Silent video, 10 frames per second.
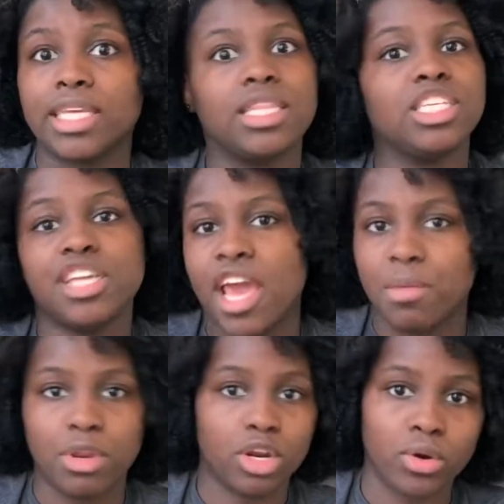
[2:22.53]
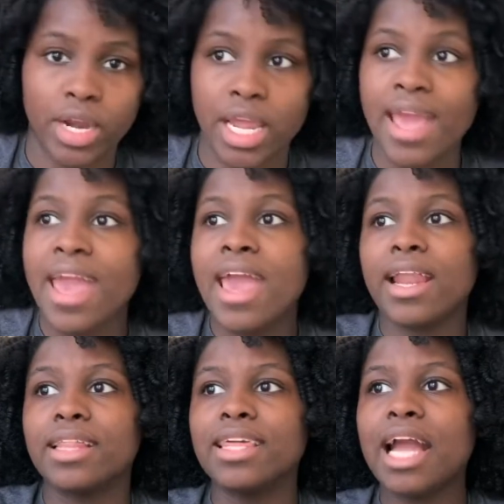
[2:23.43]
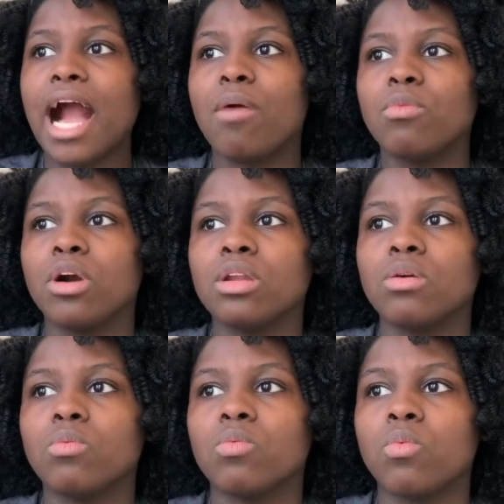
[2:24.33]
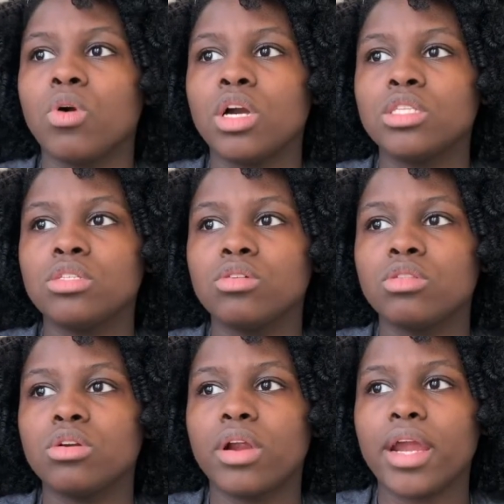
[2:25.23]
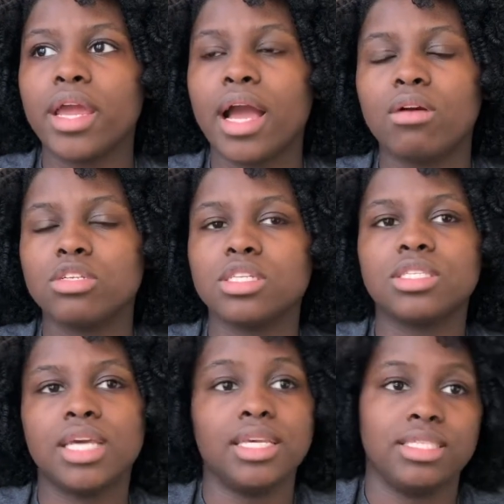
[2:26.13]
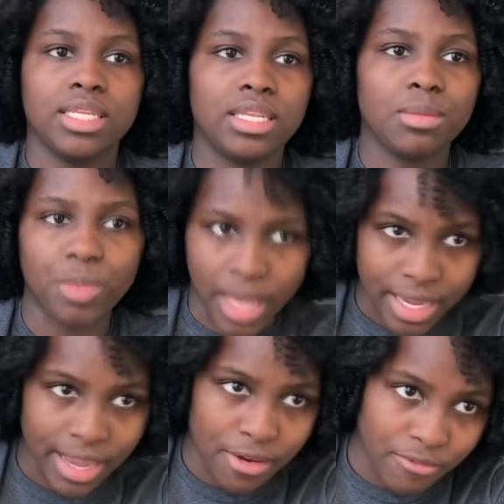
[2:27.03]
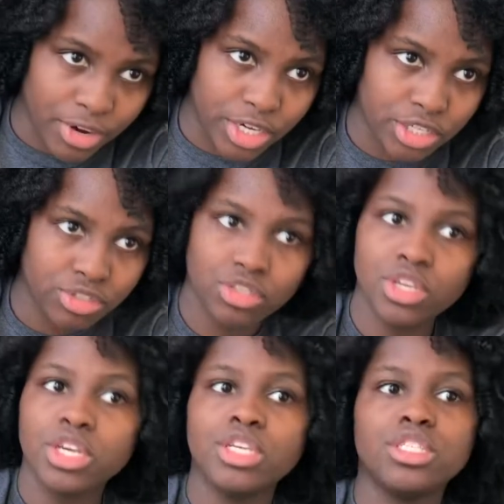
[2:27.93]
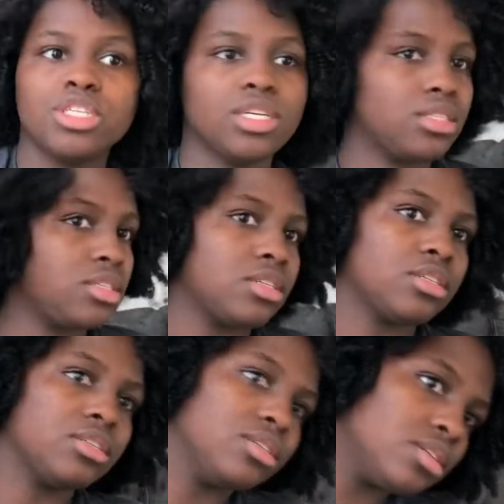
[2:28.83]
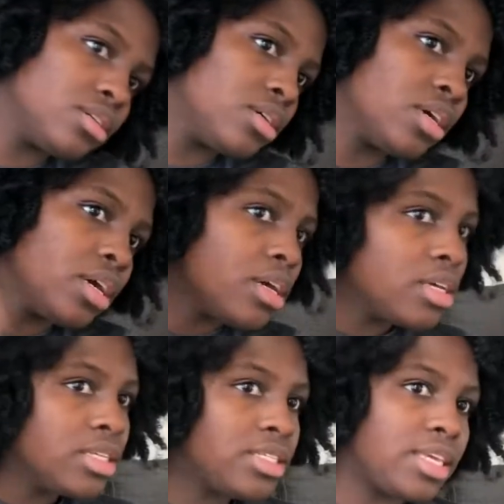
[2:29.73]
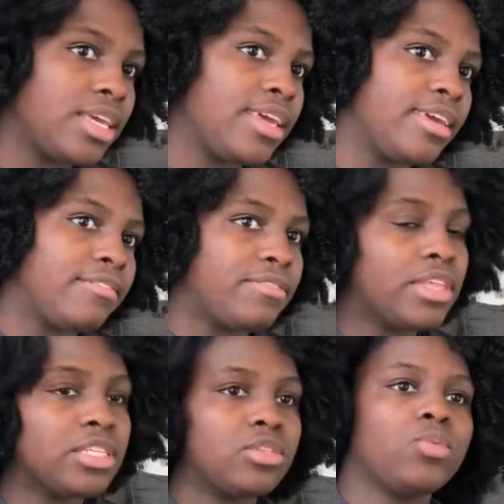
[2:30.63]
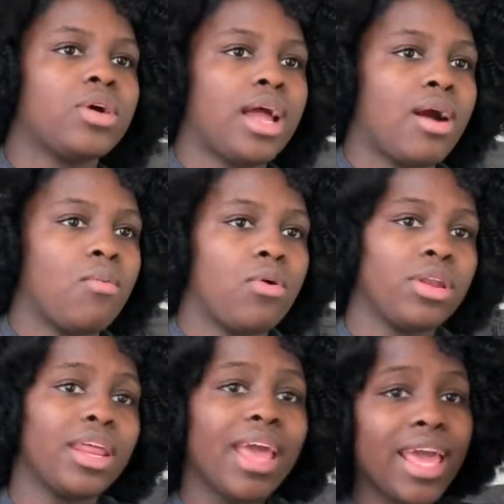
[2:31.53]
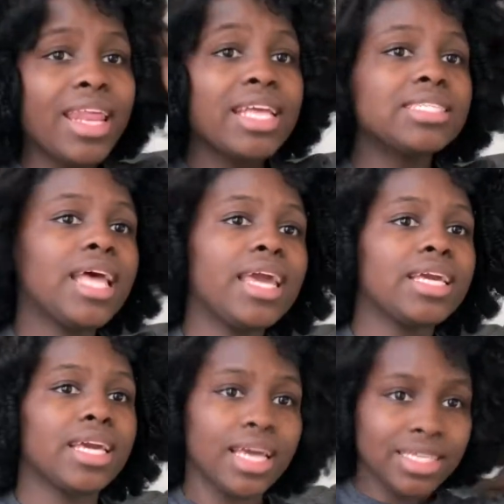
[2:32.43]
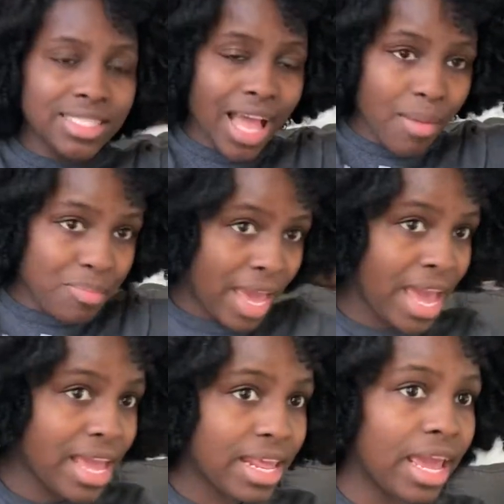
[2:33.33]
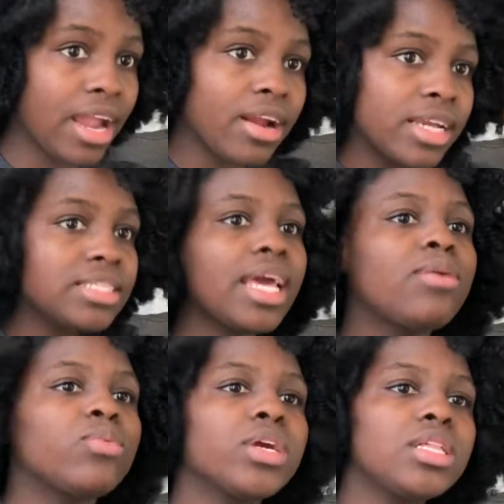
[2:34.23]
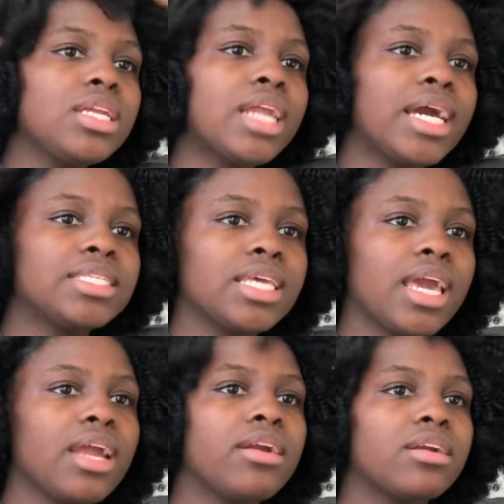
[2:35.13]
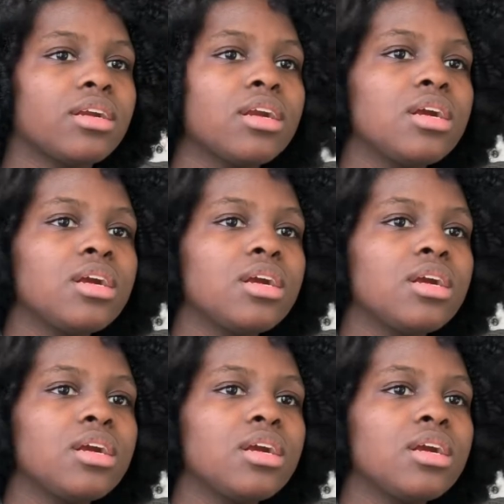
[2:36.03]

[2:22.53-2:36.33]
And then she had them in a gray, and I think I'm gonna want to do the gray. I was just testing the black out first just to see if this is what I wanted. And it's like, it's not bad hair, it's like really nice hair.